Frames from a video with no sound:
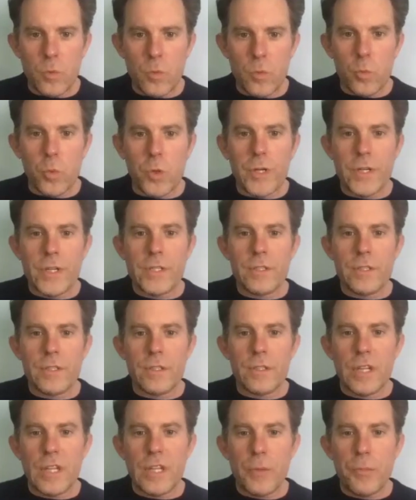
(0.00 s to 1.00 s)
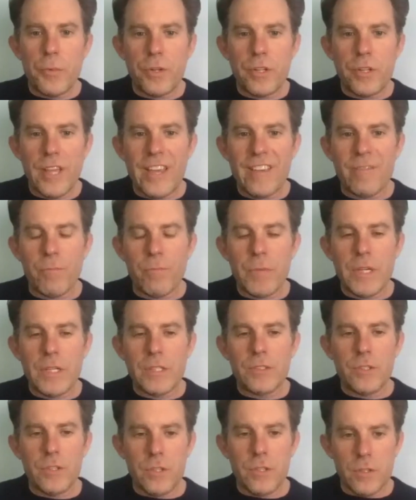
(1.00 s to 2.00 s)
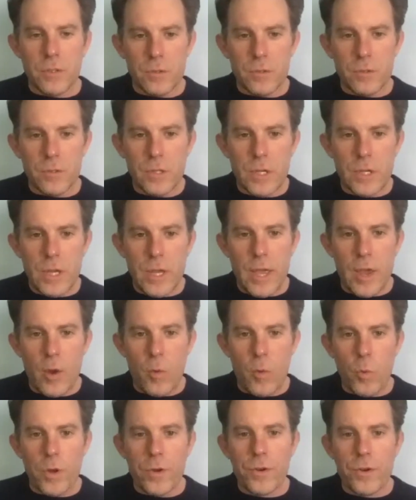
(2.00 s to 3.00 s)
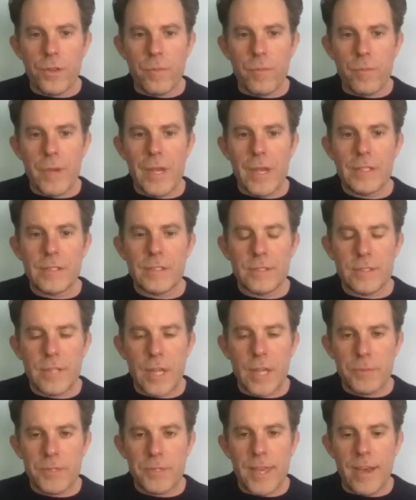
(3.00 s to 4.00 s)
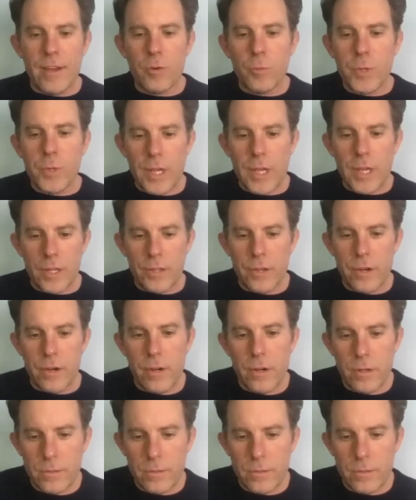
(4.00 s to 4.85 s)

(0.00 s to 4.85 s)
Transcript: What does a deliberate life mean to you, and what are the main steps? How do we get there?